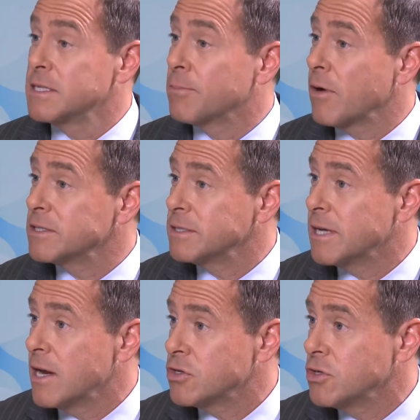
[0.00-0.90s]
is the
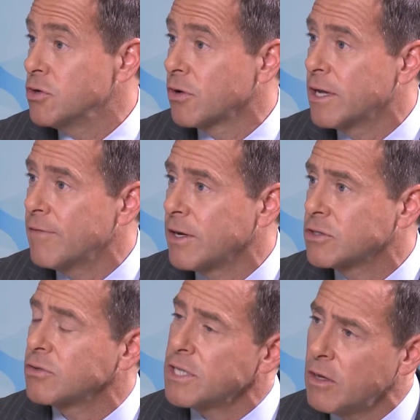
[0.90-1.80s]
presentation you're giving,
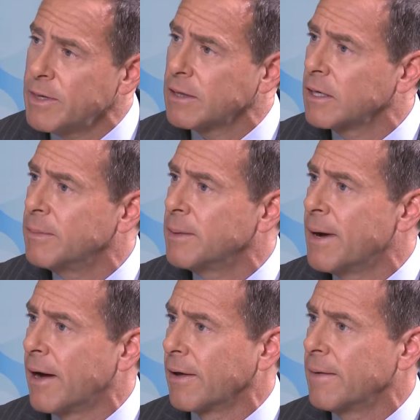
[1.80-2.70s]
so tell me a little bit about it.